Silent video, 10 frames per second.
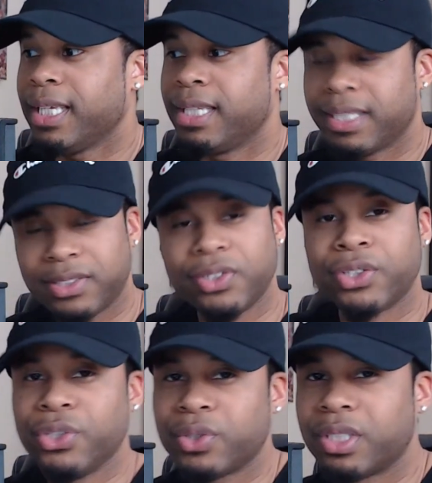And this, you're
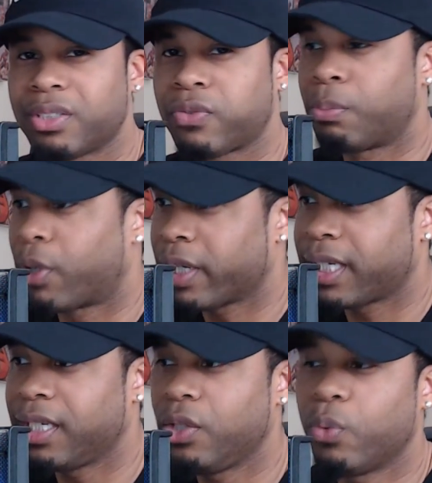using this for
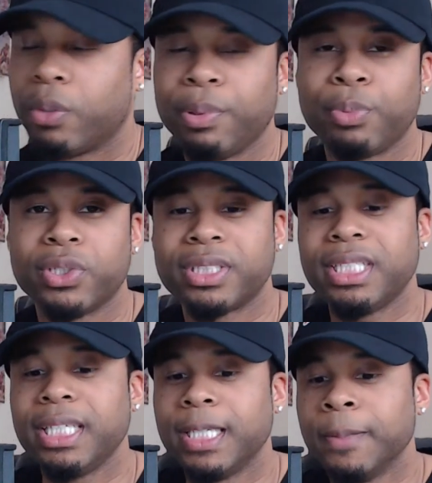marketing. You want people to
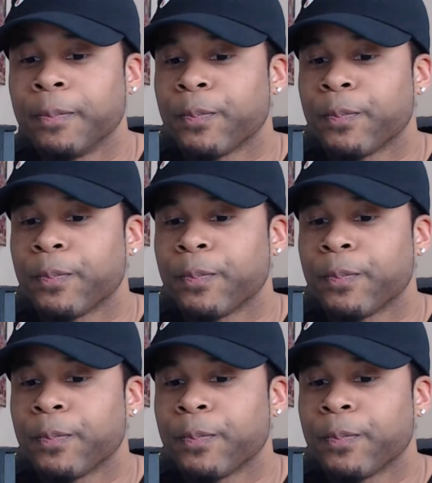see it.